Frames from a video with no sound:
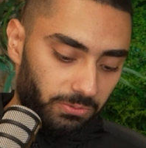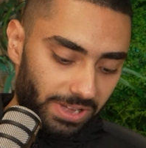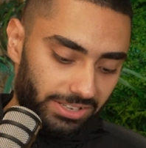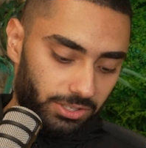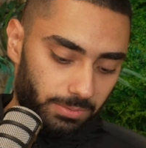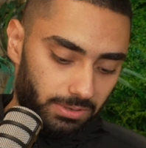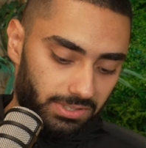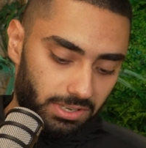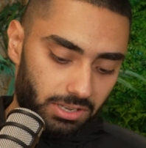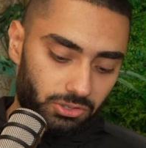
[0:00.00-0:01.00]
facts about
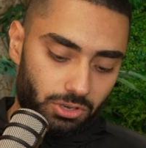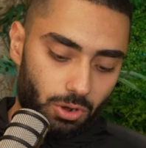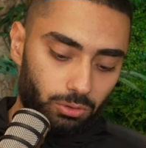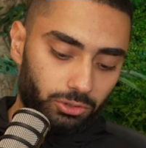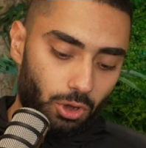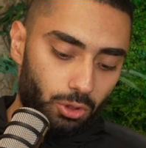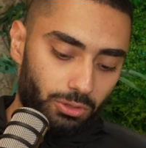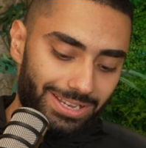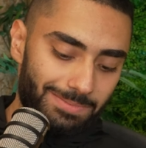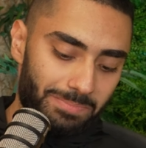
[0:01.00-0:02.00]
it. It's called
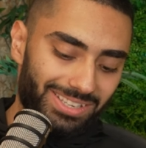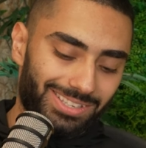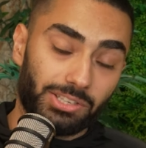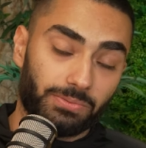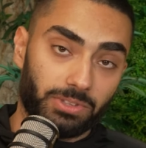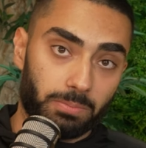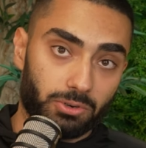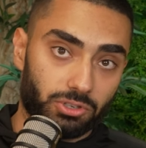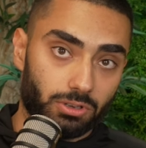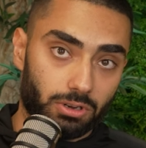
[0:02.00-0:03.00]

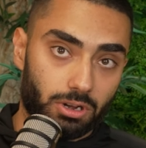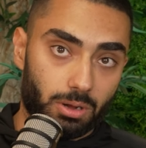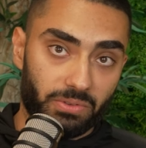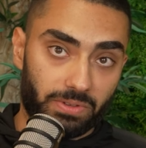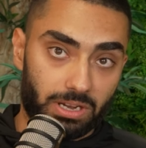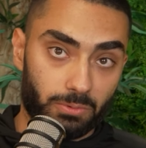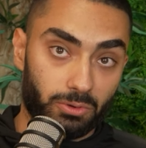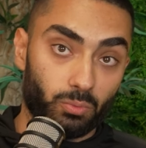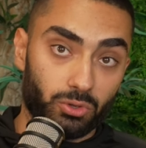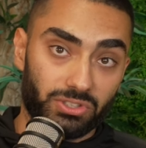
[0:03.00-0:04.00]
onlinebusinessflippers.com if
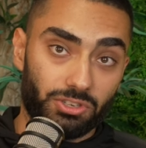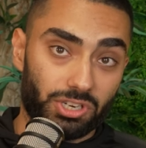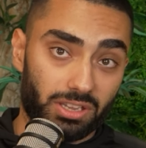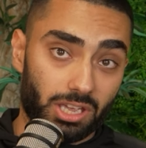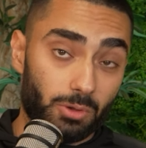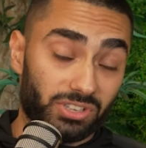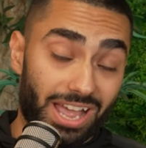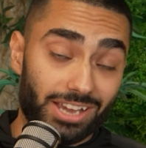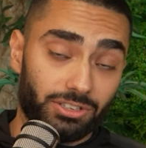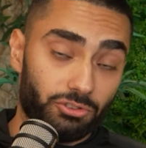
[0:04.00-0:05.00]
anyone wants to check out. It's
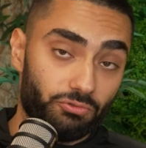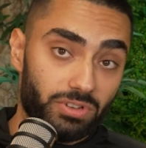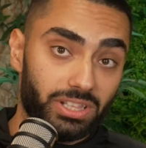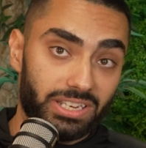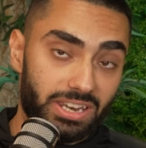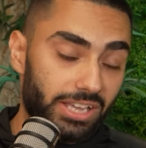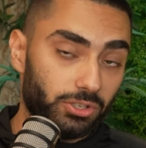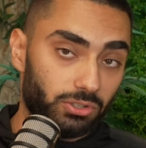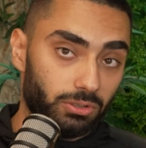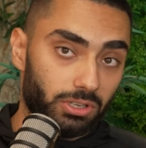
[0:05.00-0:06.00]
actually a really
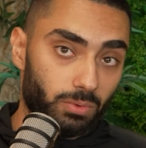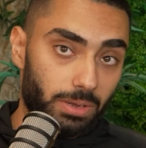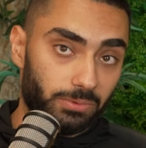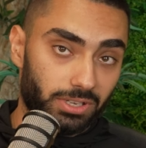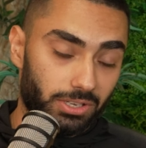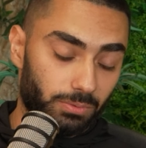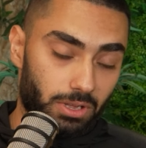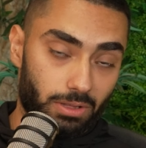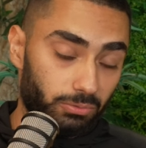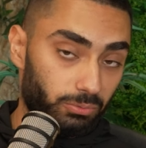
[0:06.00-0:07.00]
nice looking website as
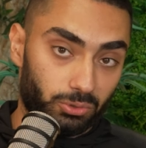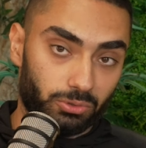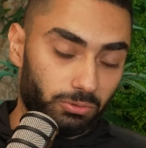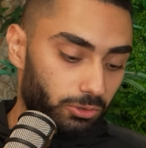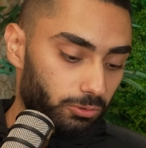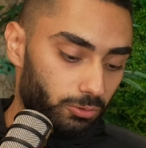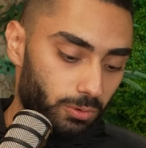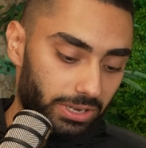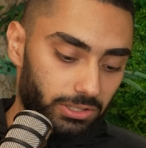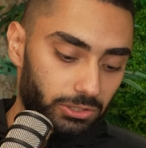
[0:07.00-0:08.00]
well. I was
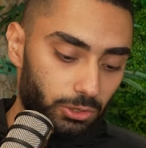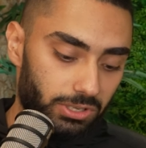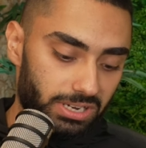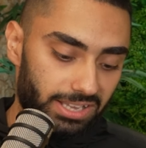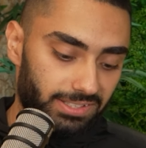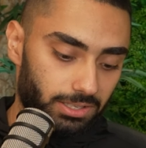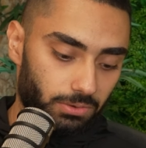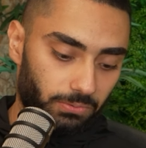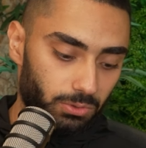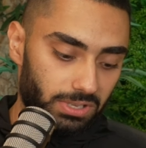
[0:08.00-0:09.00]
quickly looking at it
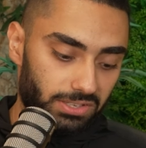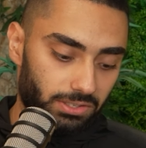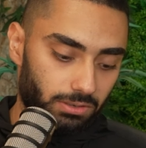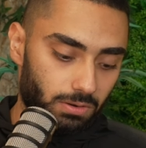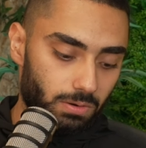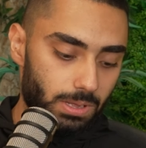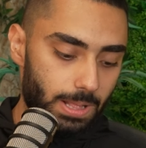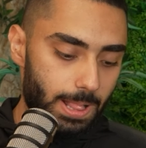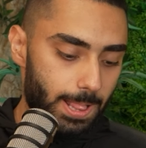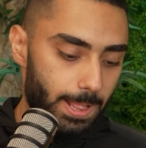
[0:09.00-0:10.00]
a few days ago.
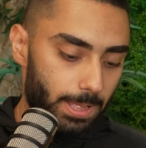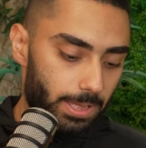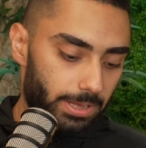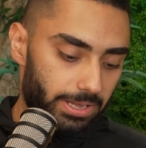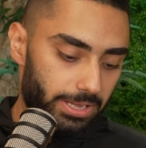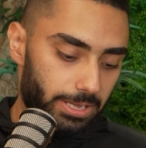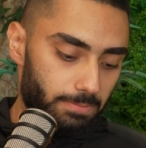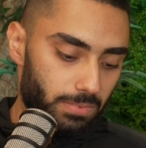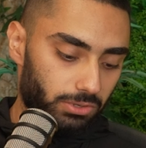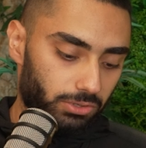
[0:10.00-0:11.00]

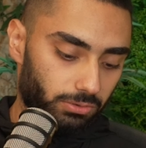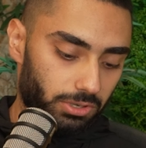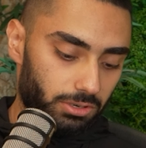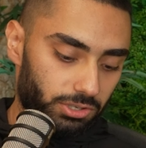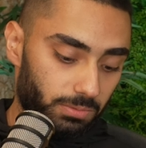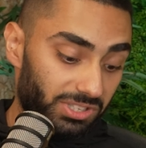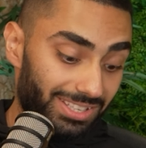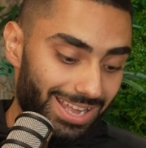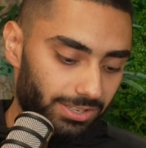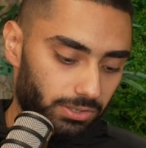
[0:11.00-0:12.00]
Um, so, here's some
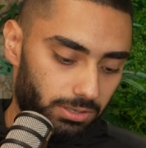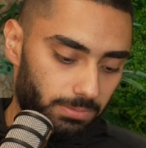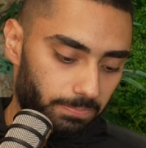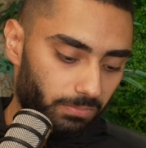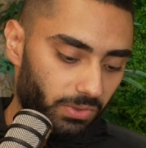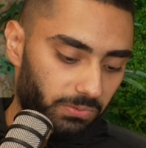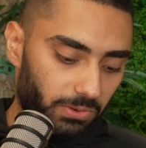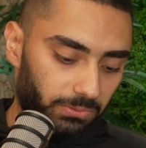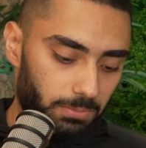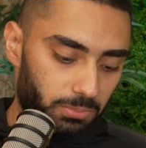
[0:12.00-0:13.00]
stats on it
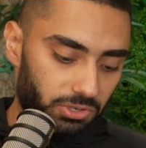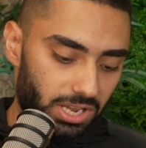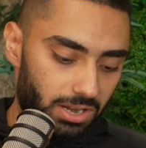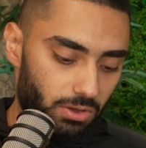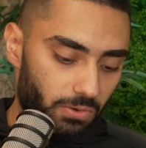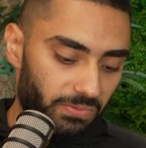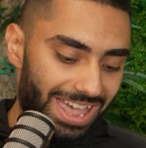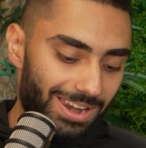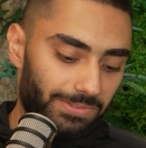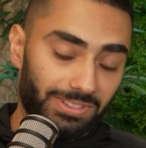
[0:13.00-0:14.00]
15% of
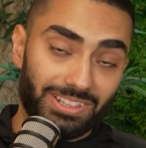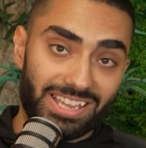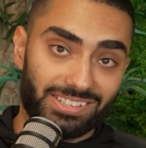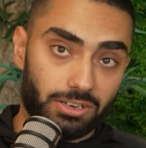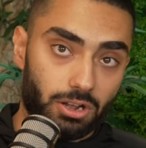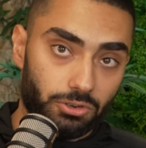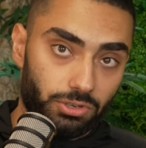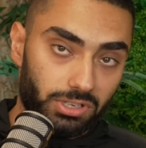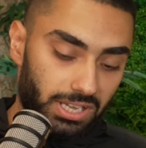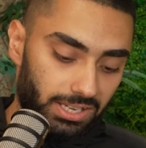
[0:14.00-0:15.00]
anything less than
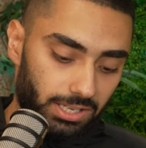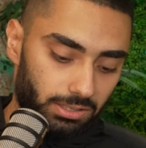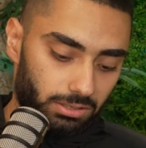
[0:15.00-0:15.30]
100K,